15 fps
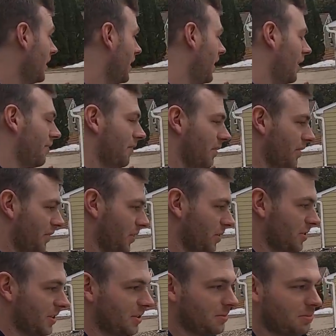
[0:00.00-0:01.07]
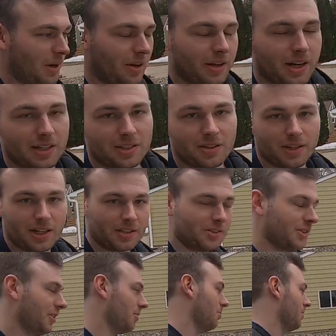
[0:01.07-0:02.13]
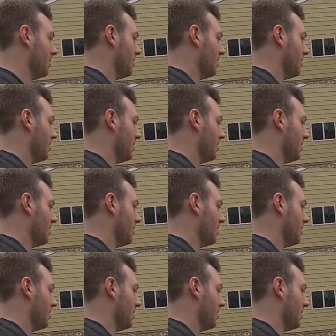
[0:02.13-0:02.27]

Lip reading: Yeah, after the fuel system. Probably not till next year, but